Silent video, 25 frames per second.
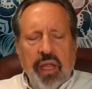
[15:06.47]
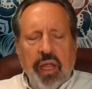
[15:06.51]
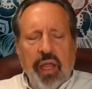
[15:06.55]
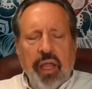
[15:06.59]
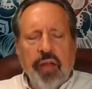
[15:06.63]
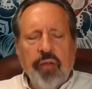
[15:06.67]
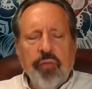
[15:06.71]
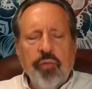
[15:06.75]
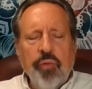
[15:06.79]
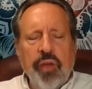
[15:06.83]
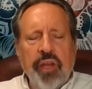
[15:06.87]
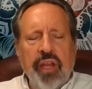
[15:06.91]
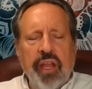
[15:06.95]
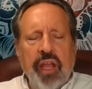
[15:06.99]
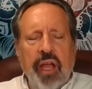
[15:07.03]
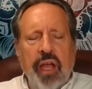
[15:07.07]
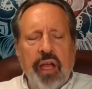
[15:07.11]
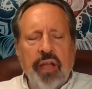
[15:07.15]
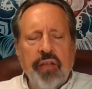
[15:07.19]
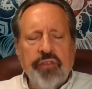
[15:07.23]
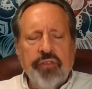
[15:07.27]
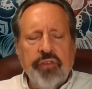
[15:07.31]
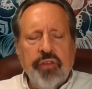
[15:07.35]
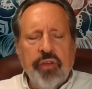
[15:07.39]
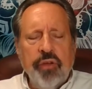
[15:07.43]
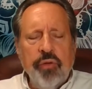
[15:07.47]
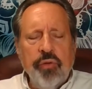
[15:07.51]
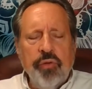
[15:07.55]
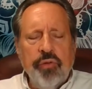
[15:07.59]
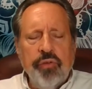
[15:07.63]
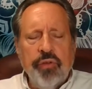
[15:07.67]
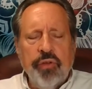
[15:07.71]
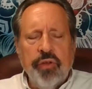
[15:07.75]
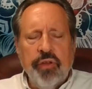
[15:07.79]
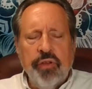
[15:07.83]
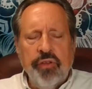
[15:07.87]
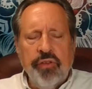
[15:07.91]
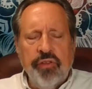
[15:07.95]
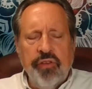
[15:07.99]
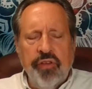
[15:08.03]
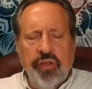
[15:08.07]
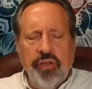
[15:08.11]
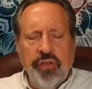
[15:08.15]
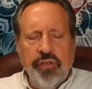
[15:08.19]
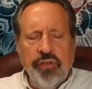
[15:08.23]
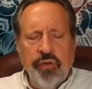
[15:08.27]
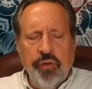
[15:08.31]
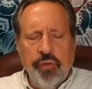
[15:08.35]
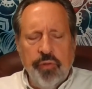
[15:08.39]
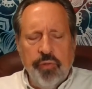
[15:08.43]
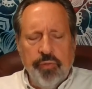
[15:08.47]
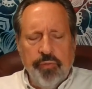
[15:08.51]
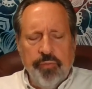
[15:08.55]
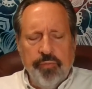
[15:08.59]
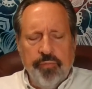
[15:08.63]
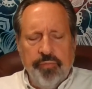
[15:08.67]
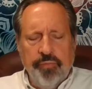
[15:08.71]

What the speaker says: and we ask you to continue